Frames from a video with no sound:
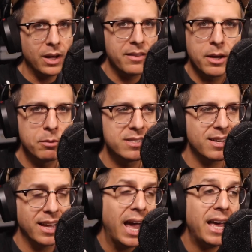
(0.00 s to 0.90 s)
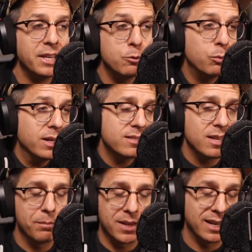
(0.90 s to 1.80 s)
and they would say, Hey, you won
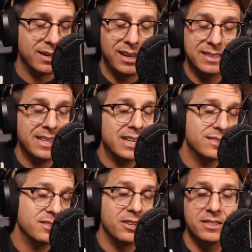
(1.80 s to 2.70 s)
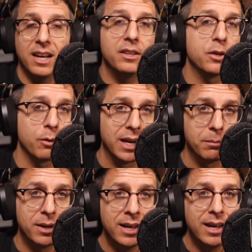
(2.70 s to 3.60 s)
something. Contact us on
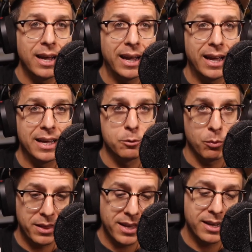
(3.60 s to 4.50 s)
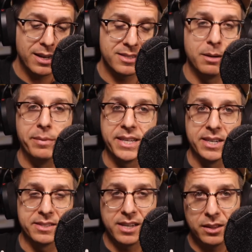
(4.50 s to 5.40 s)
Telegram. And when they got somebody
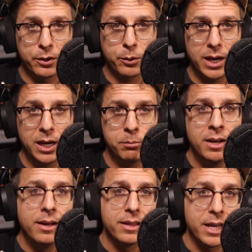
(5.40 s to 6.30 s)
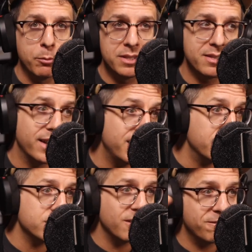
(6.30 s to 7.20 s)
on Telegram, they would say,
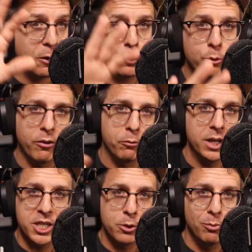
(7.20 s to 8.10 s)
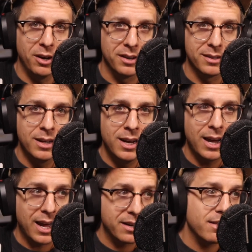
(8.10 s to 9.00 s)
Here's a photo of what you won.
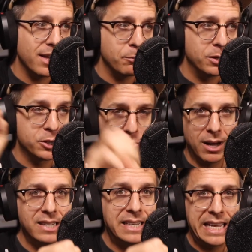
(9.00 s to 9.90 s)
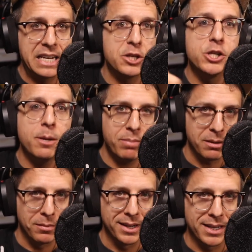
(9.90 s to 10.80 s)
And they would try to get
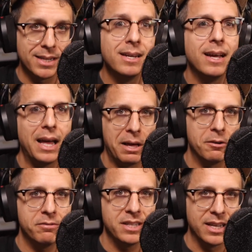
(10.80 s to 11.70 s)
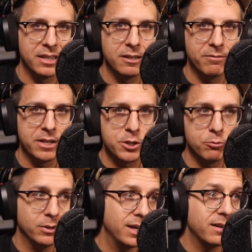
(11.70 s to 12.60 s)
shipping money out of the
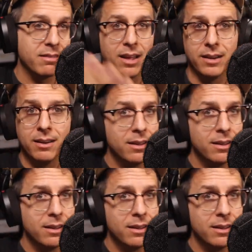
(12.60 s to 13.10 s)
individual and then